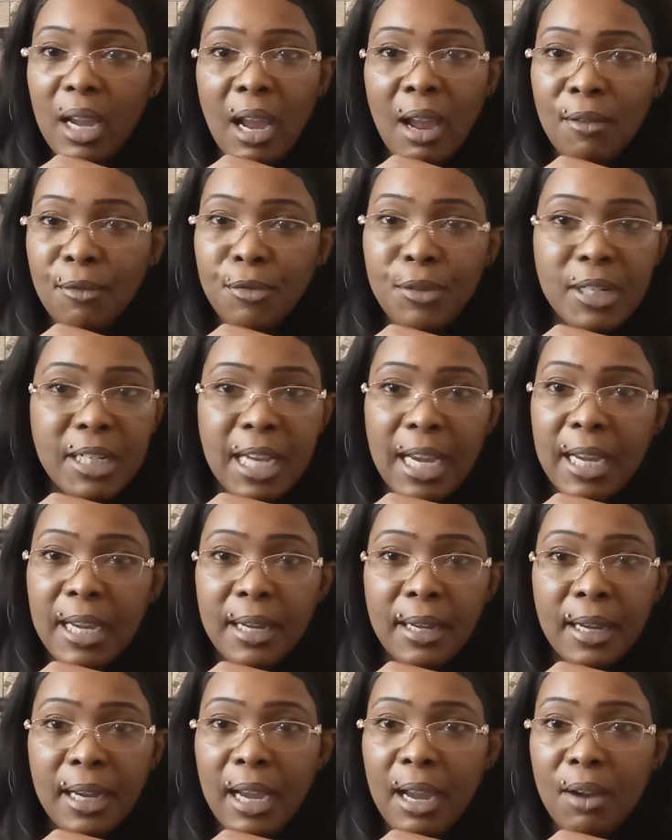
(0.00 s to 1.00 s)
Every
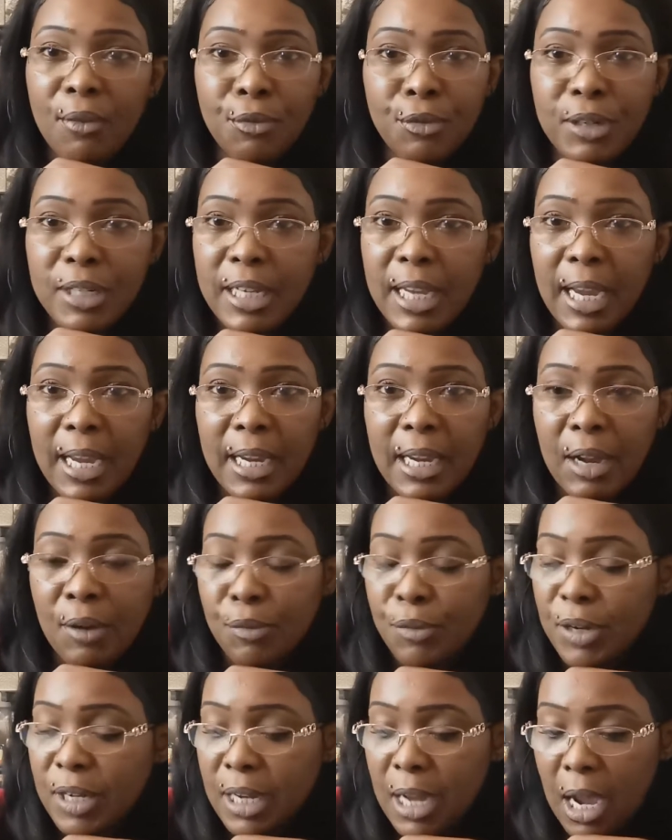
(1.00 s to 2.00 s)
day, every
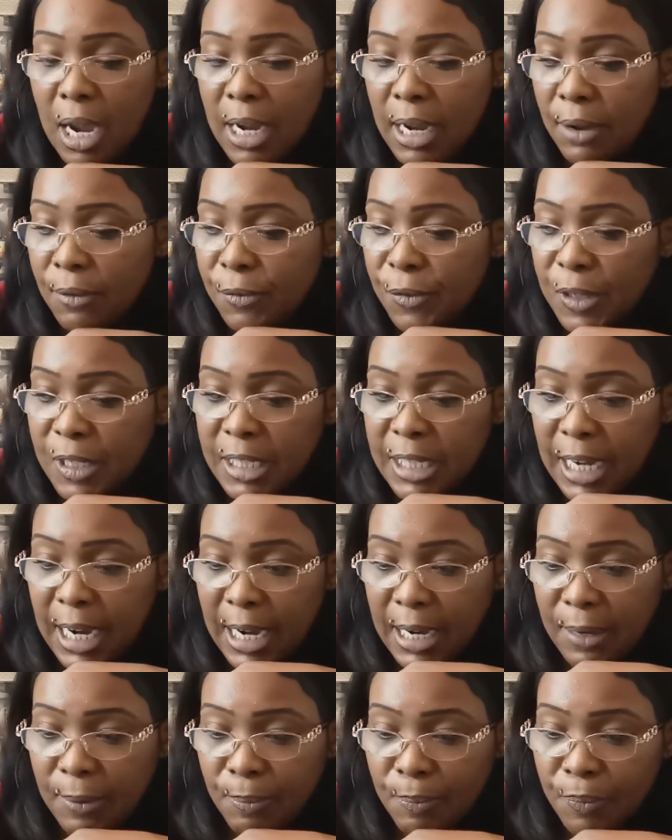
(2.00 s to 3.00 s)
night, every
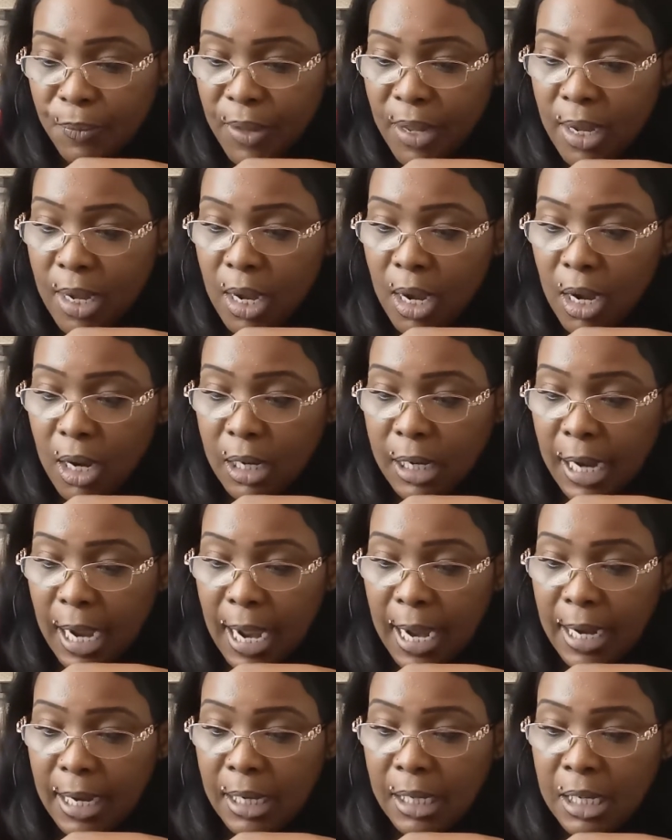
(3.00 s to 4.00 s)
day,
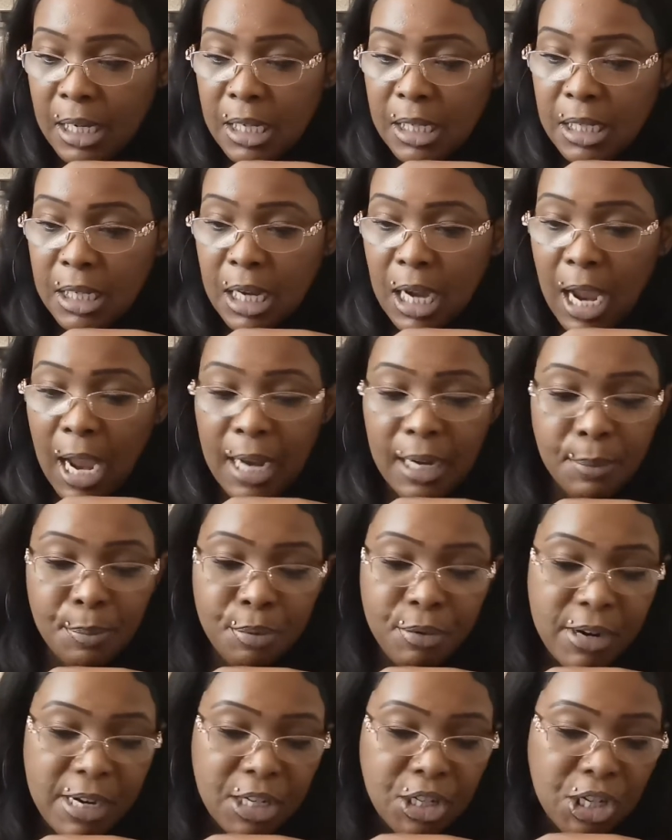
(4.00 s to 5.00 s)
okay? And
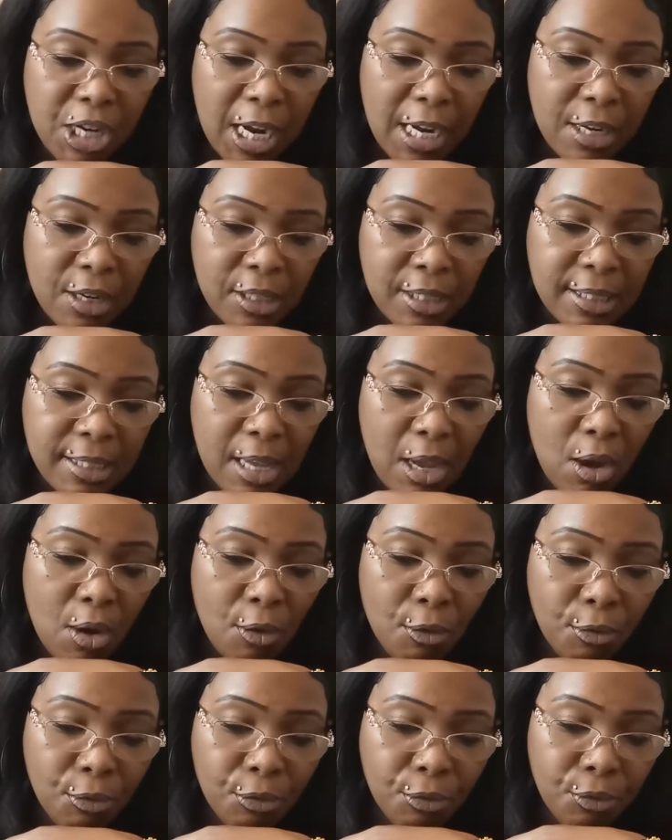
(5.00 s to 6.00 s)
appreciate
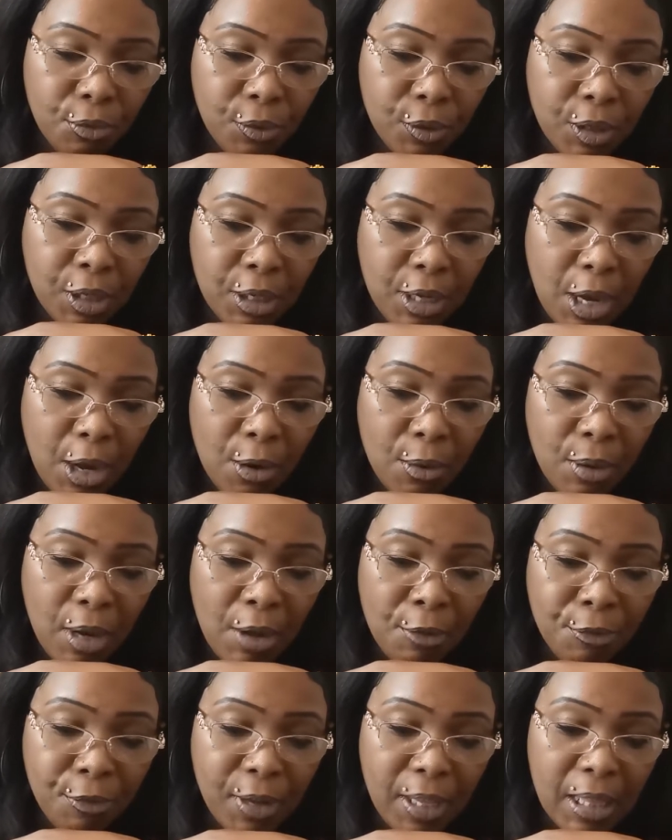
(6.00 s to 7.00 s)
yourself, you know?
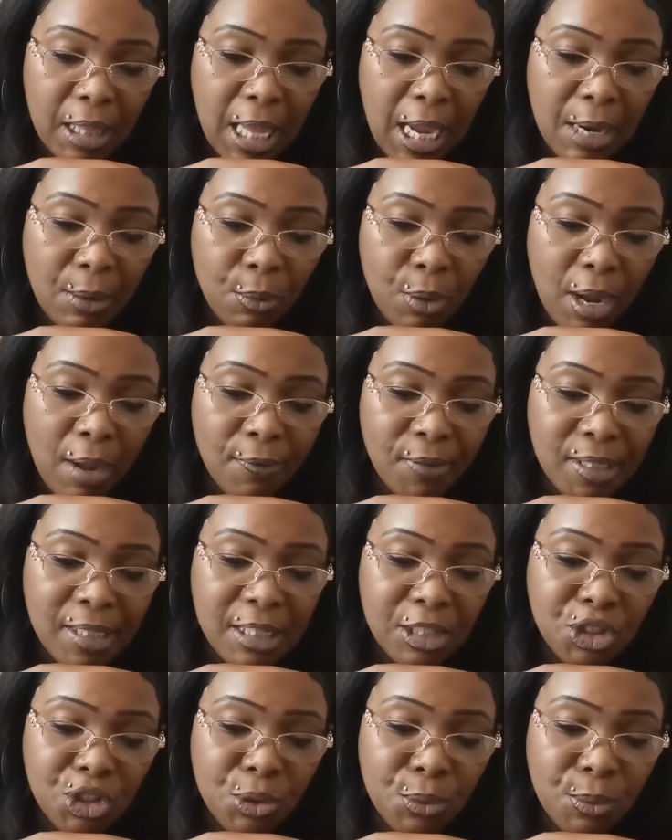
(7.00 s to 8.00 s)
I feel like whatever
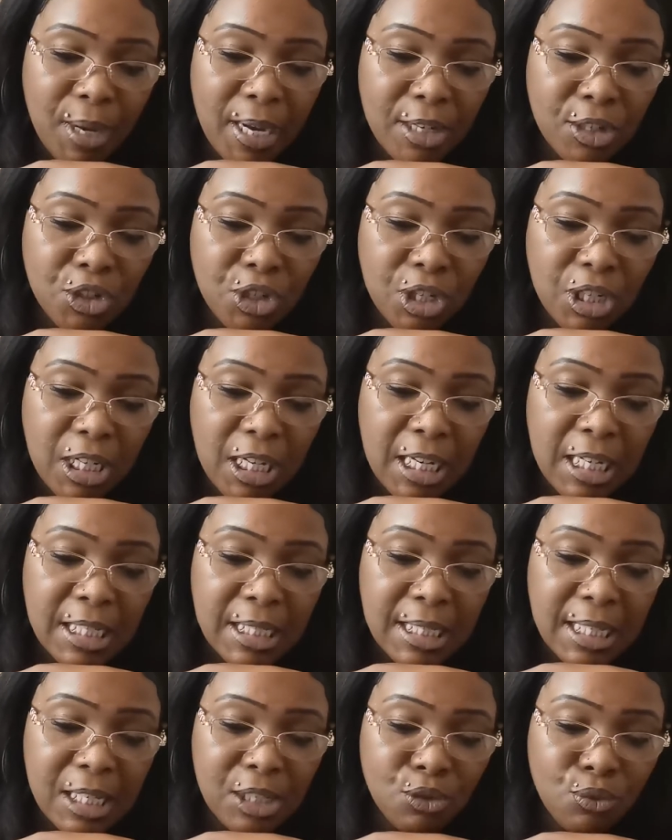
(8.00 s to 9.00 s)
situation it
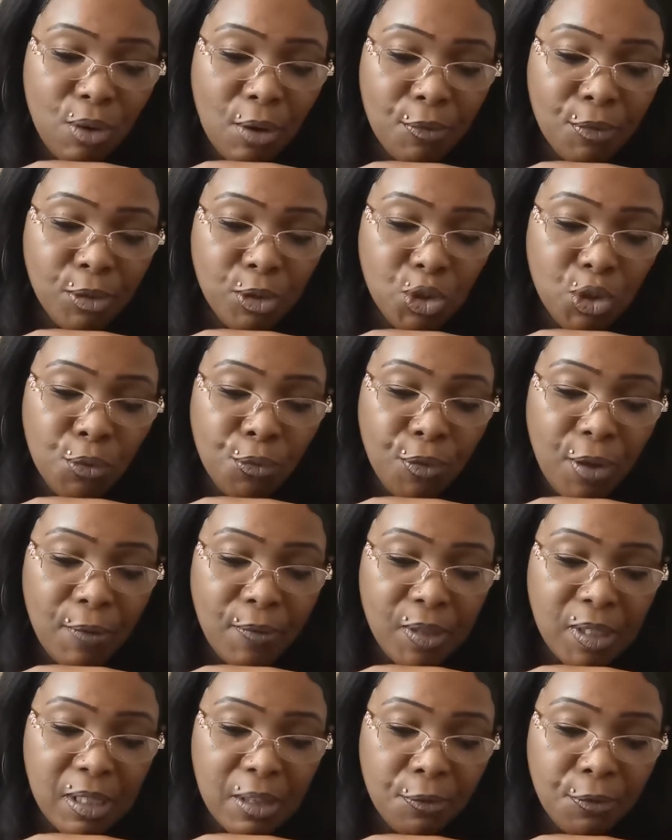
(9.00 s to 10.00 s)
is that's ruffled your
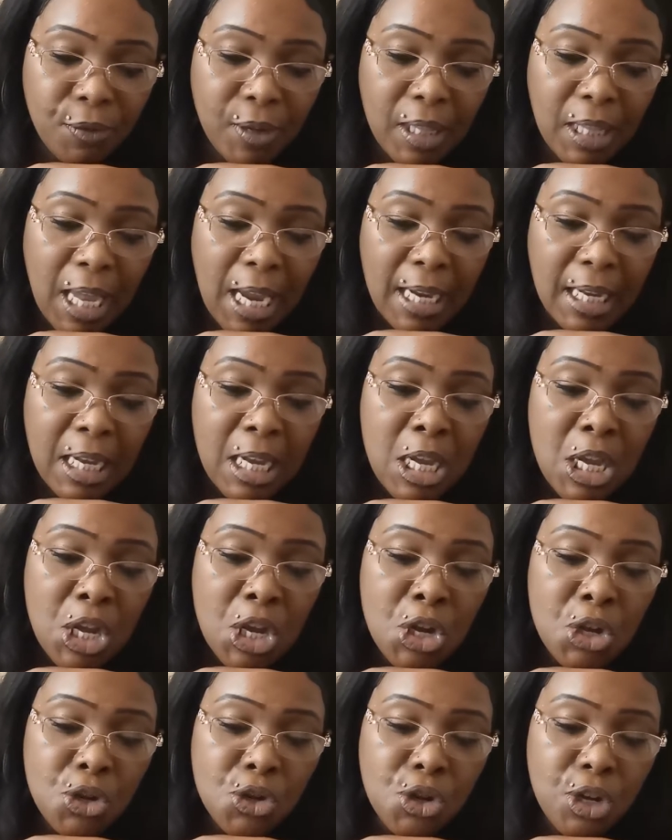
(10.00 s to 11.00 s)
feathers, I feel like
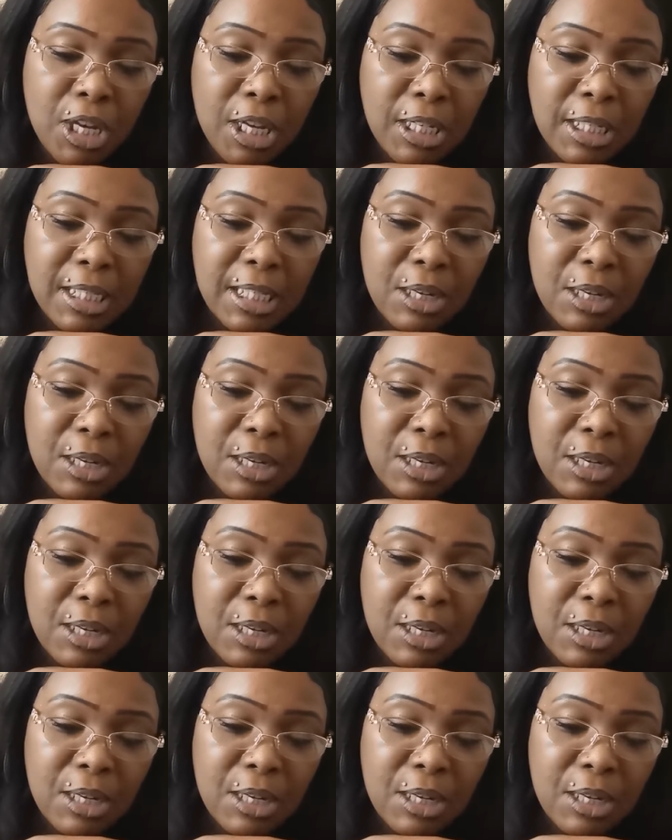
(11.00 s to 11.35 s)
you've